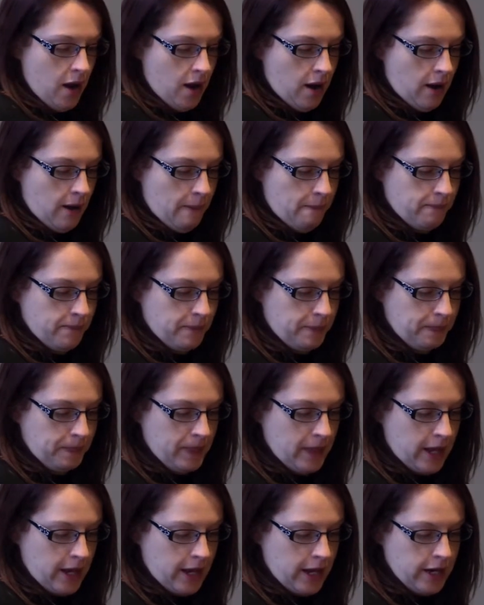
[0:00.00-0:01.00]

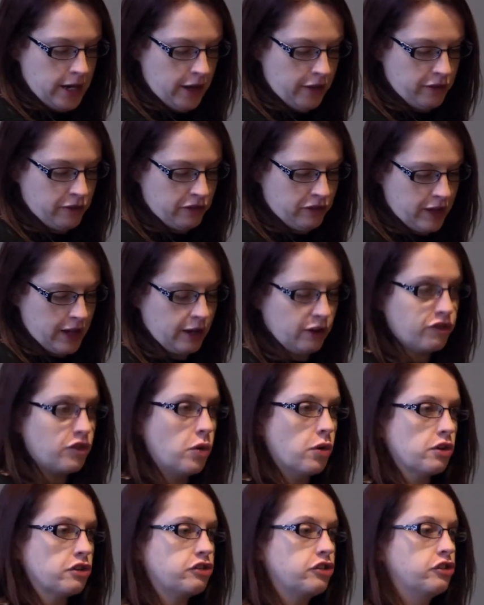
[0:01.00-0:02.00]
Another thing, of
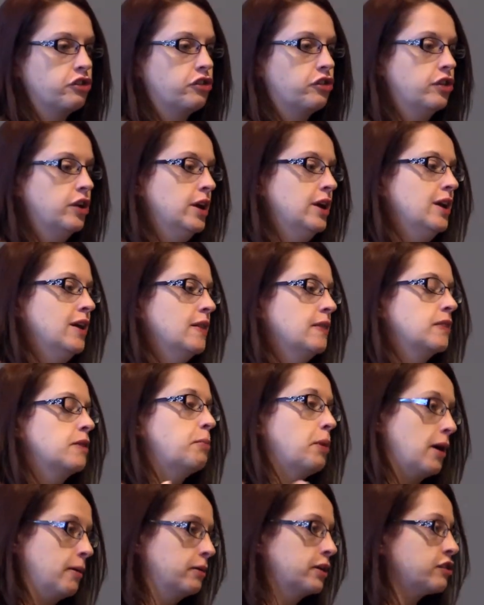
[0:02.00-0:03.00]
course, is the
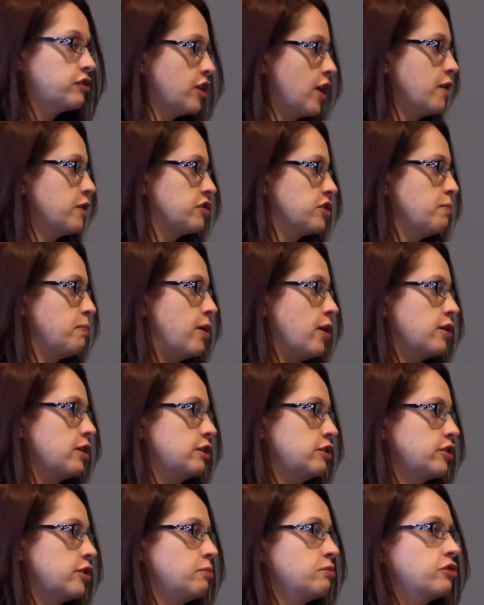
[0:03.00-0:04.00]
public scholarship part
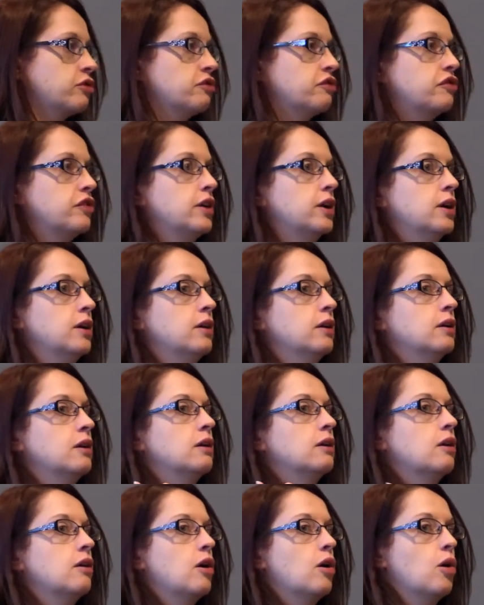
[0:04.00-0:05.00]
in terms of
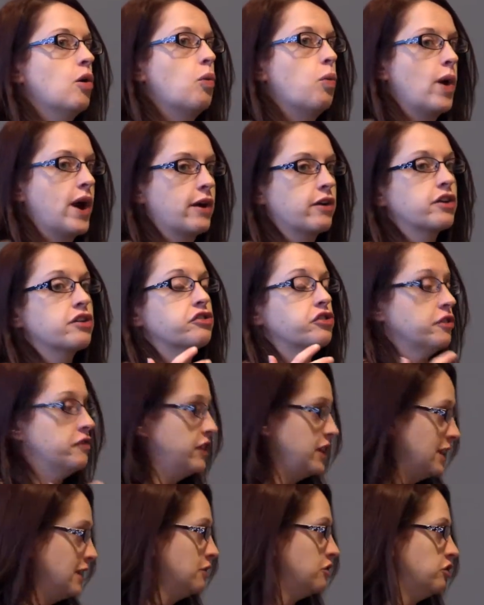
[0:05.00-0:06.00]
awareness of
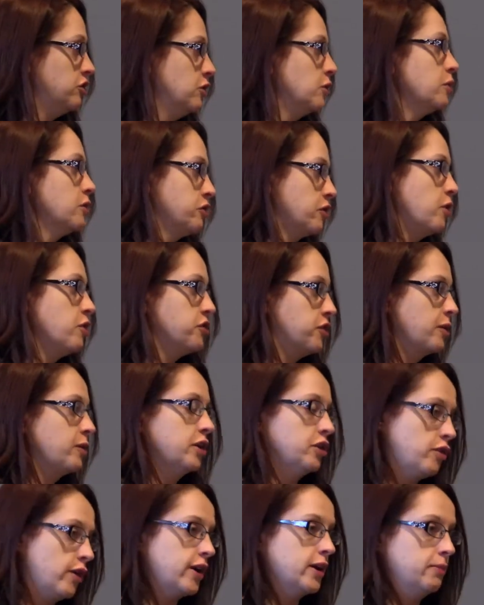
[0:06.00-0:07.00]
the issue is also
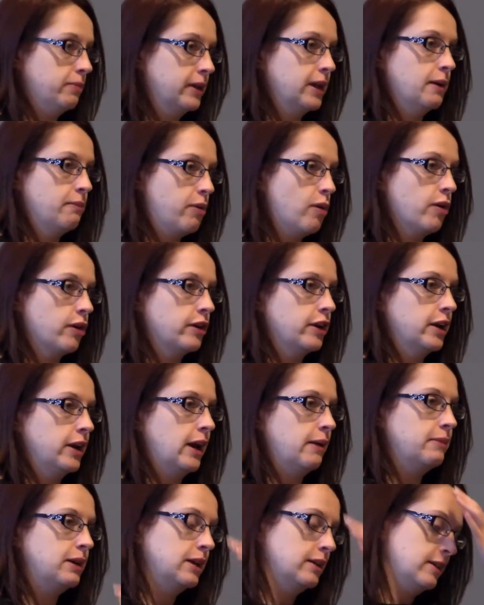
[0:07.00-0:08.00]
incredibly important.
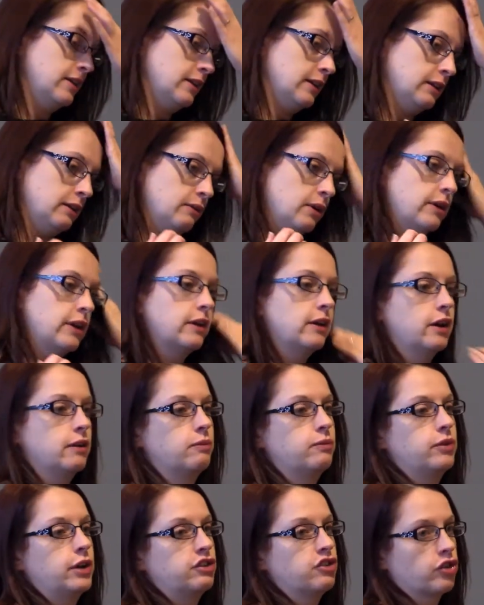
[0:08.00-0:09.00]
I mean, again,
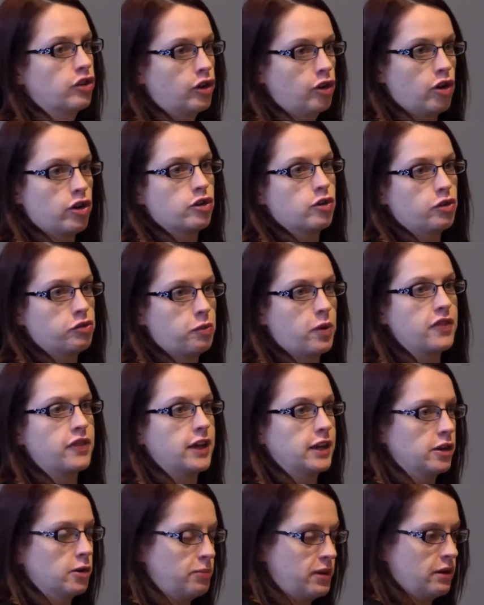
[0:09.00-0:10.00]
a journal article is one
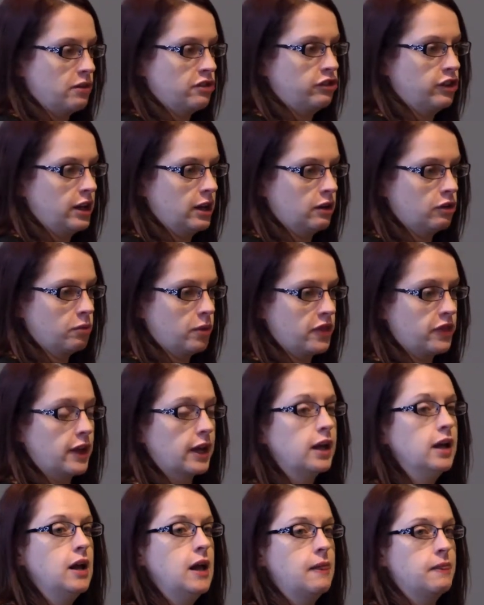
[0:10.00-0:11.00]
thing, your peers seeing it is one
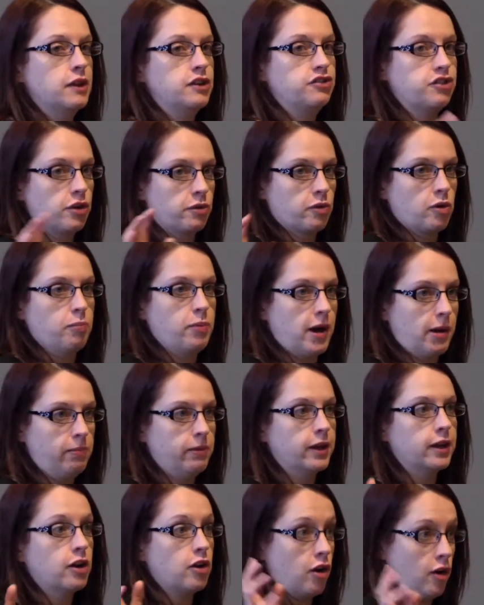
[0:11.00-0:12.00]
thing. The general
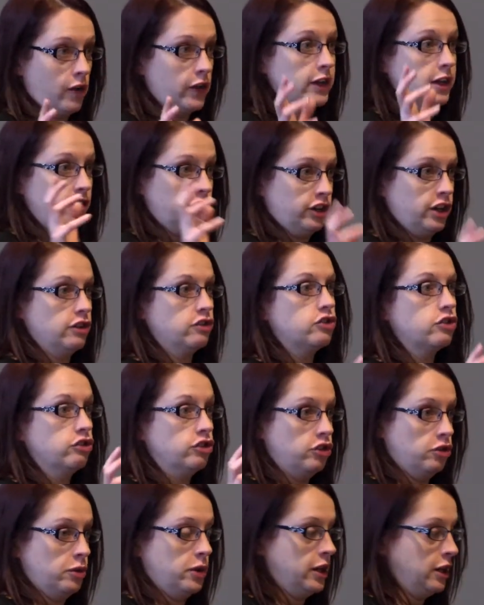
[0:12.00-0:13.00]
public calling attention
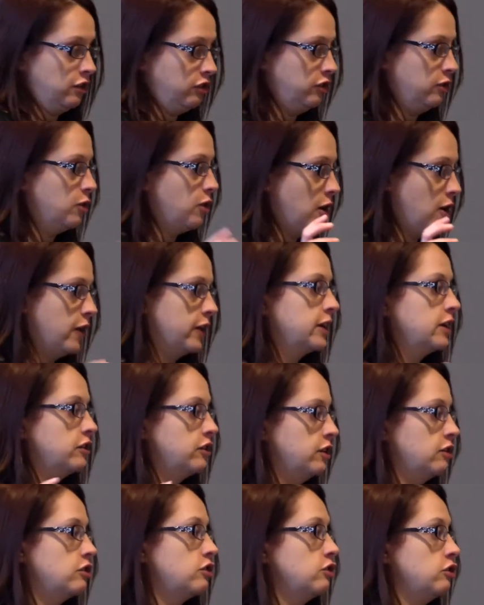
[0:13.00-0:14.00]
to an issue, calling
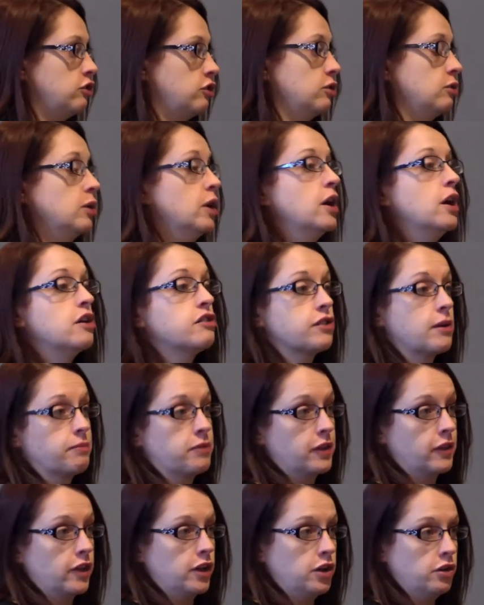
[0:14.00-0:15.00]
attention to
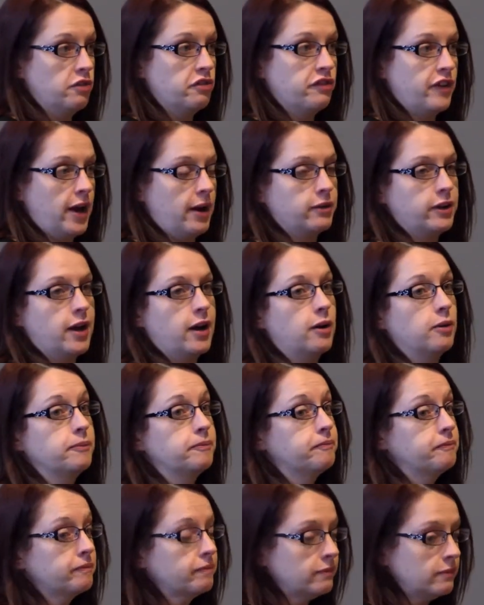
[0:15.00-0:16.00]
something that you found
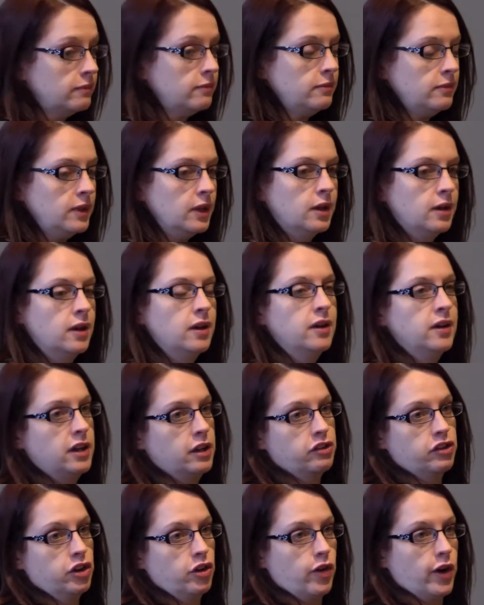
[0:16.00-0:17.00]
out
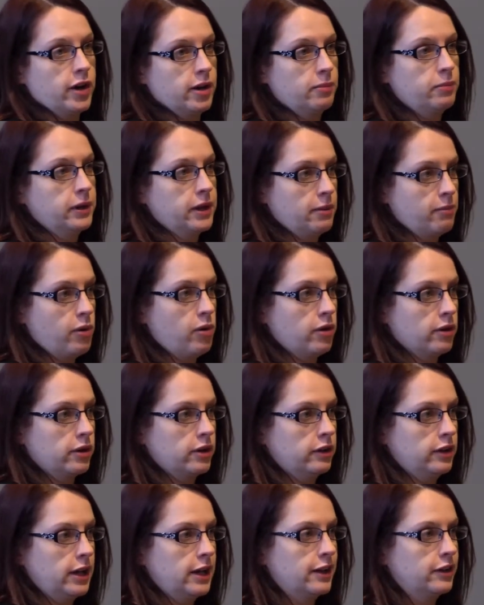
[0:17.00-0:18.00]
is incredibly
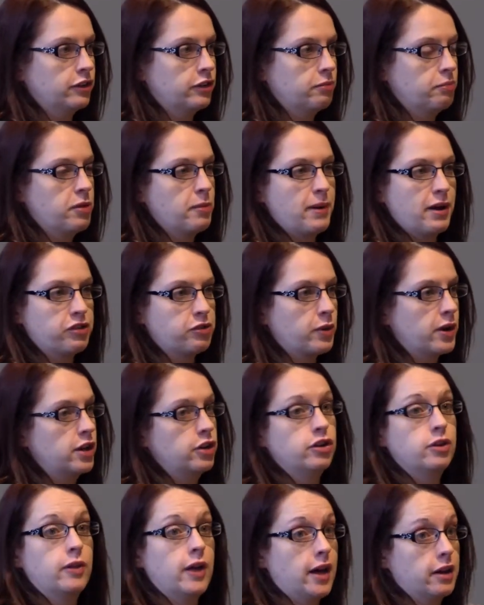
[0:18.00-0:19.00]
important. And the best way
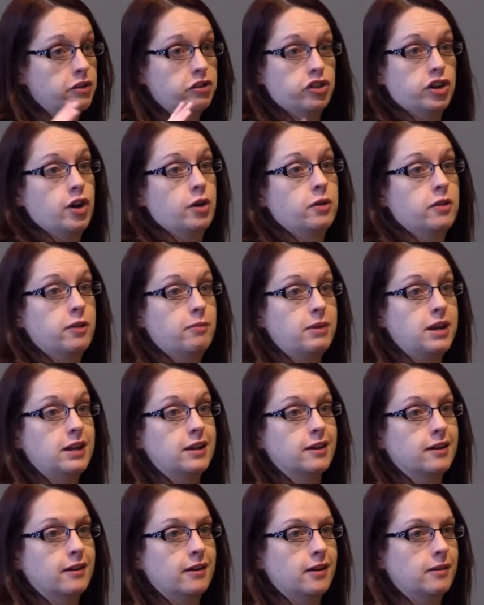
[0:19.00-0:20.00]
to do that is to go to the
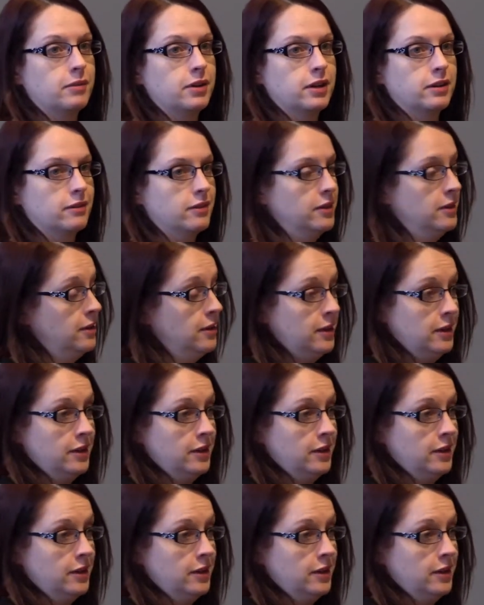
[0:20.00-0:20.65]
media. I mean,